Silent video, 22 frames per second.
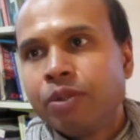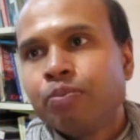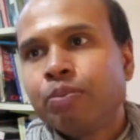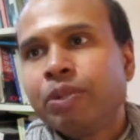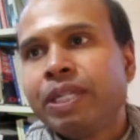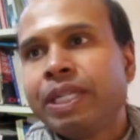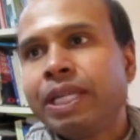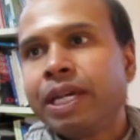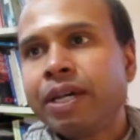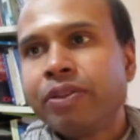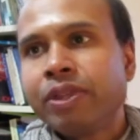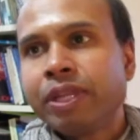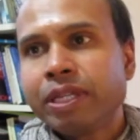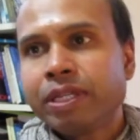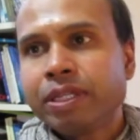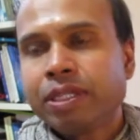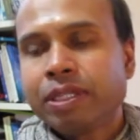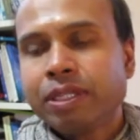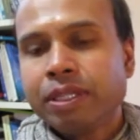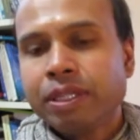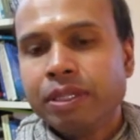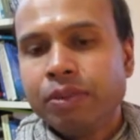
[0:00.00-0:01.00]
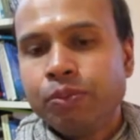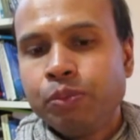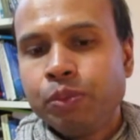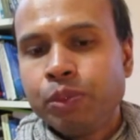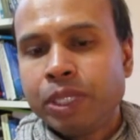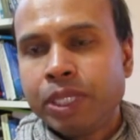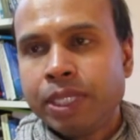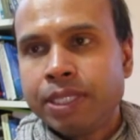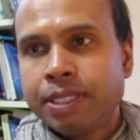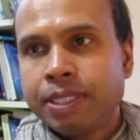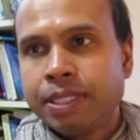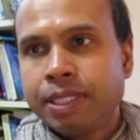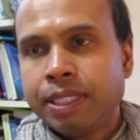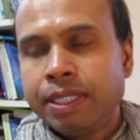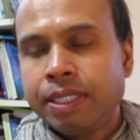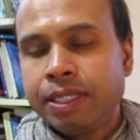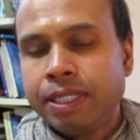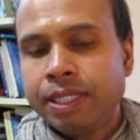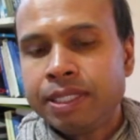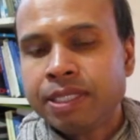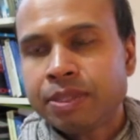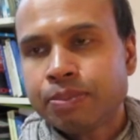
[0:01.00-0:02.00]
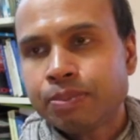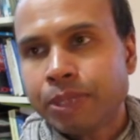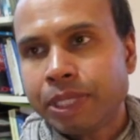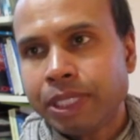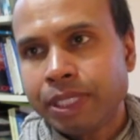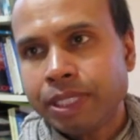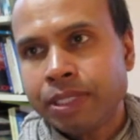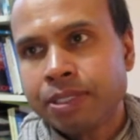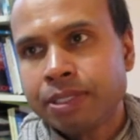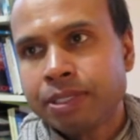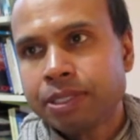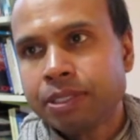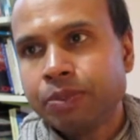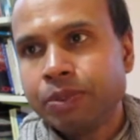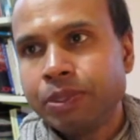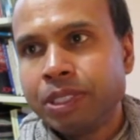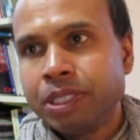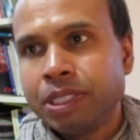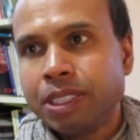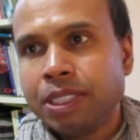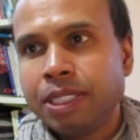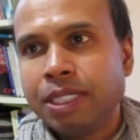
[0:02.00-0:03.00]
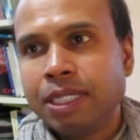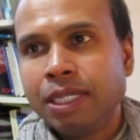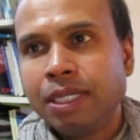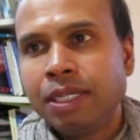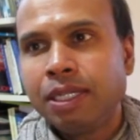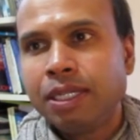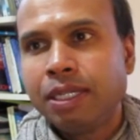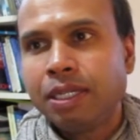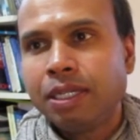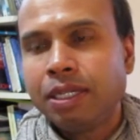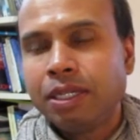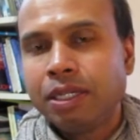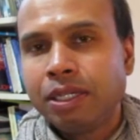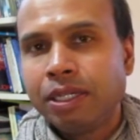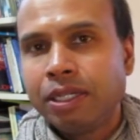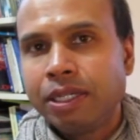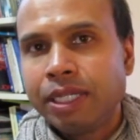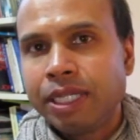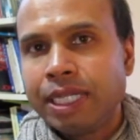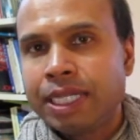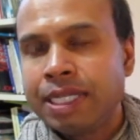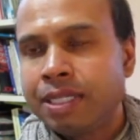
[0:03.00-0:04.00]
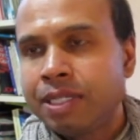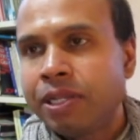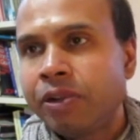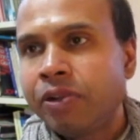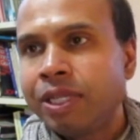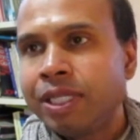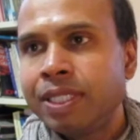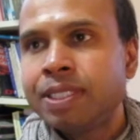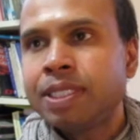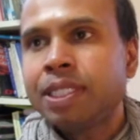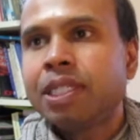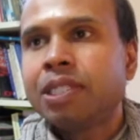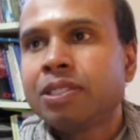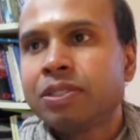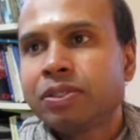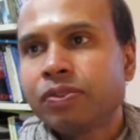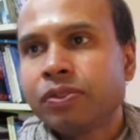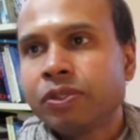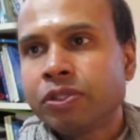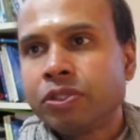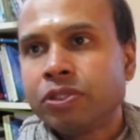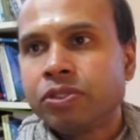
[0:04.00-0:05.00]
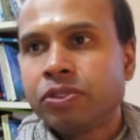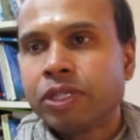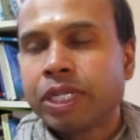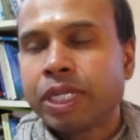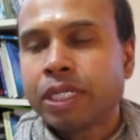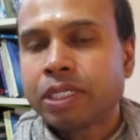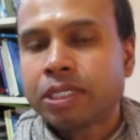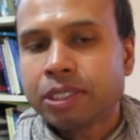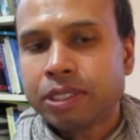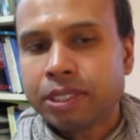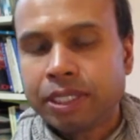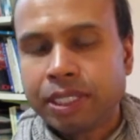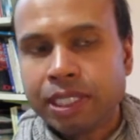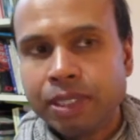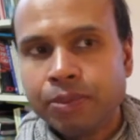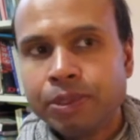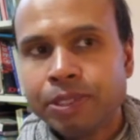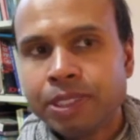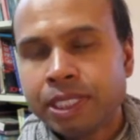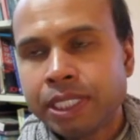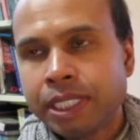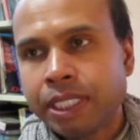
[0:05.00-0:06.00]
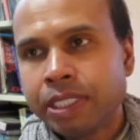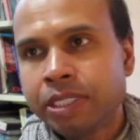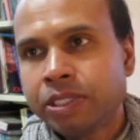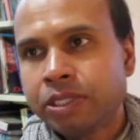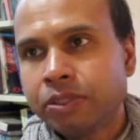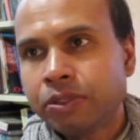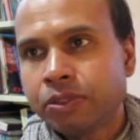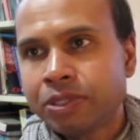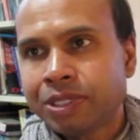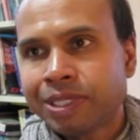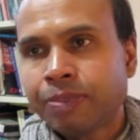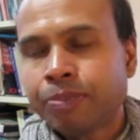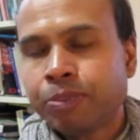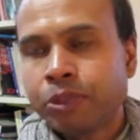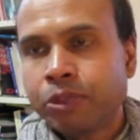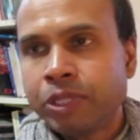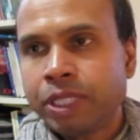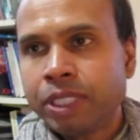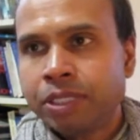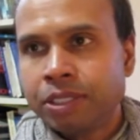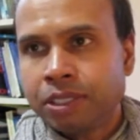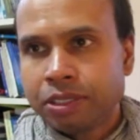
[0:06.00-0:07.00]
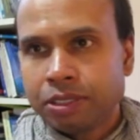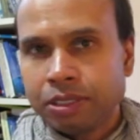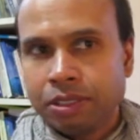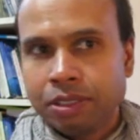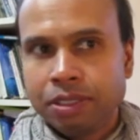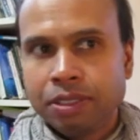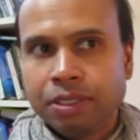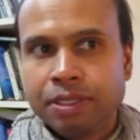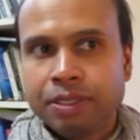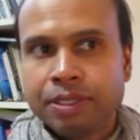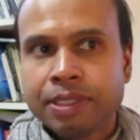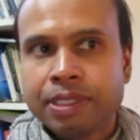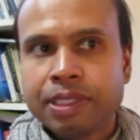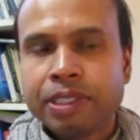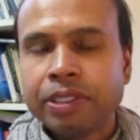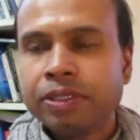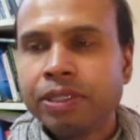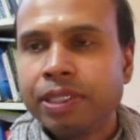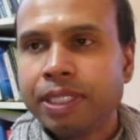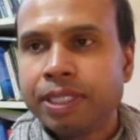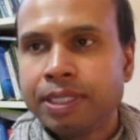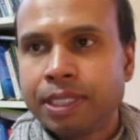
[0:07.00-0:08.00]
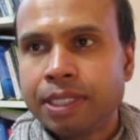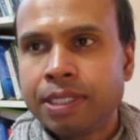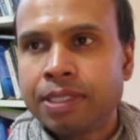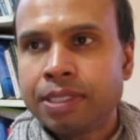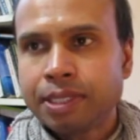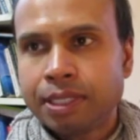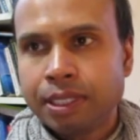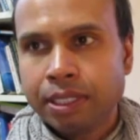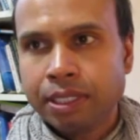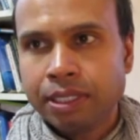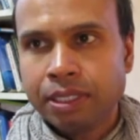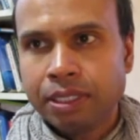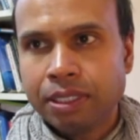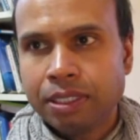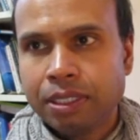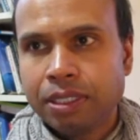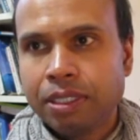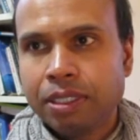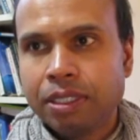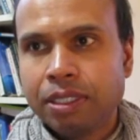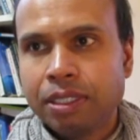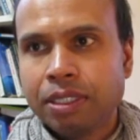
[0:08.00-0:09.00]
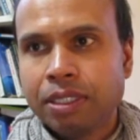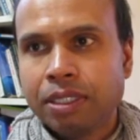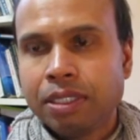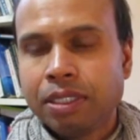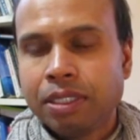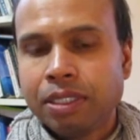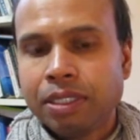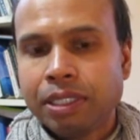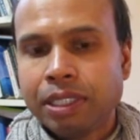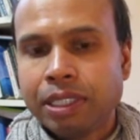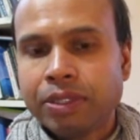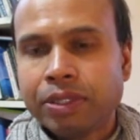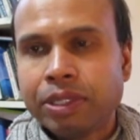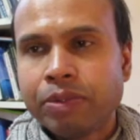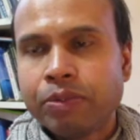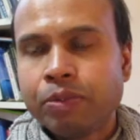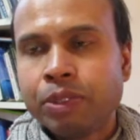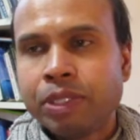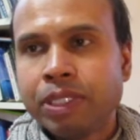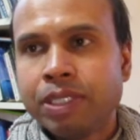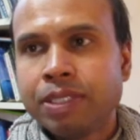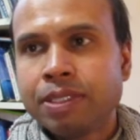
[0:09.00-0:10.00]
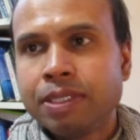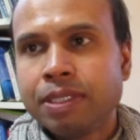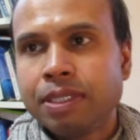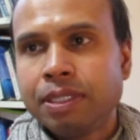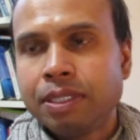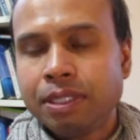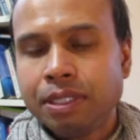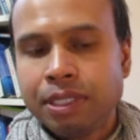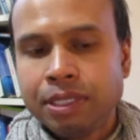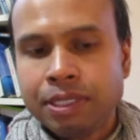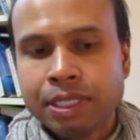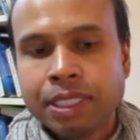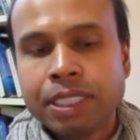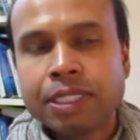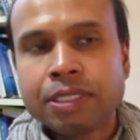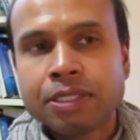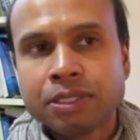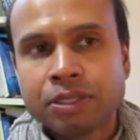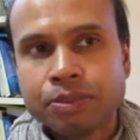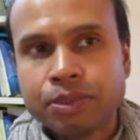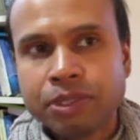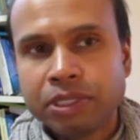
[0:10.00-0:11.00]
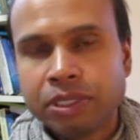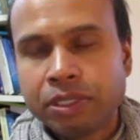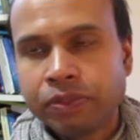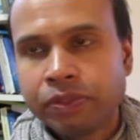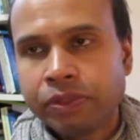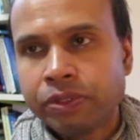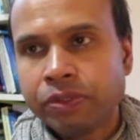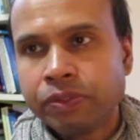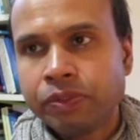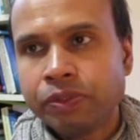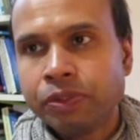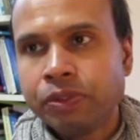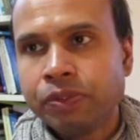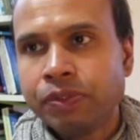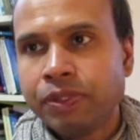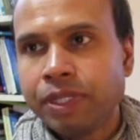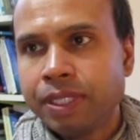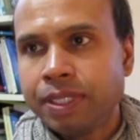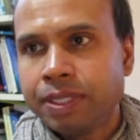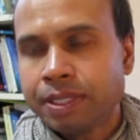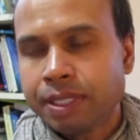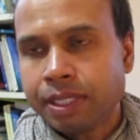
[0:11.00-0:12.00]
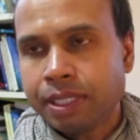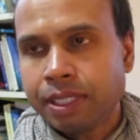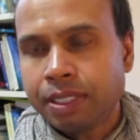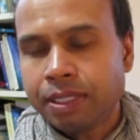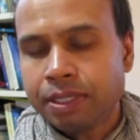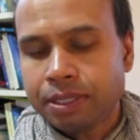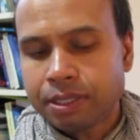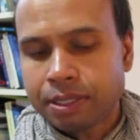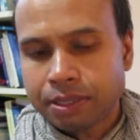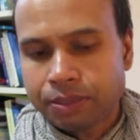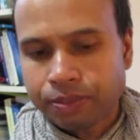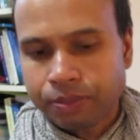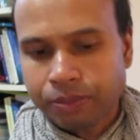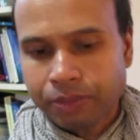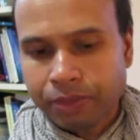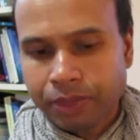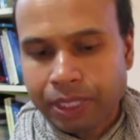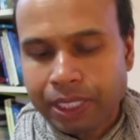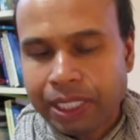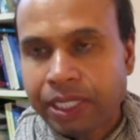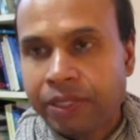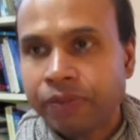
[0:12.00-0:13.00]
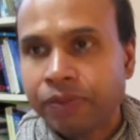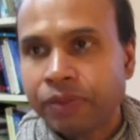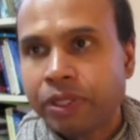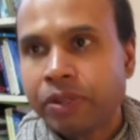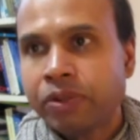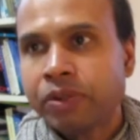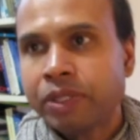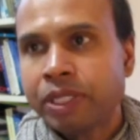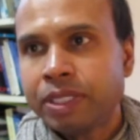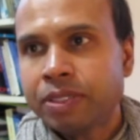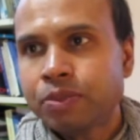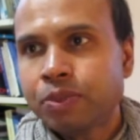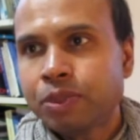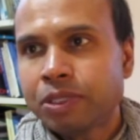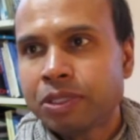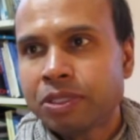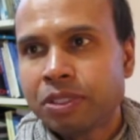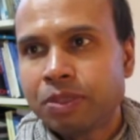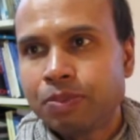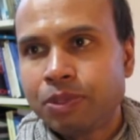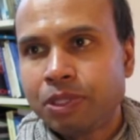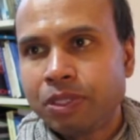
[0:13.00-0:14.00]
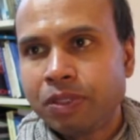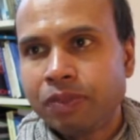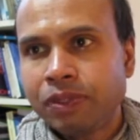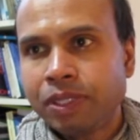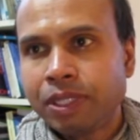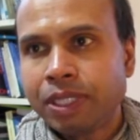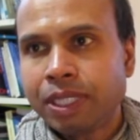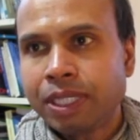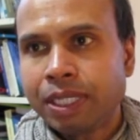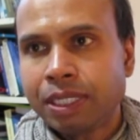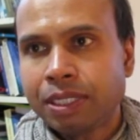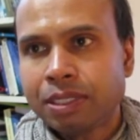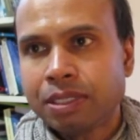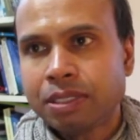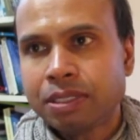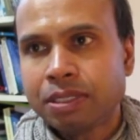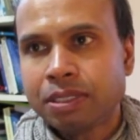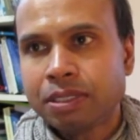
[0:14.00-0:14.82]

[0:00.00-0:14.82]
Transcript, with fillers: But now that one is in this space, shall we say, is there any sense of contraction, limitation, or separation still existing now that one is the detached observer of all of these things? And if there is, what's observing that?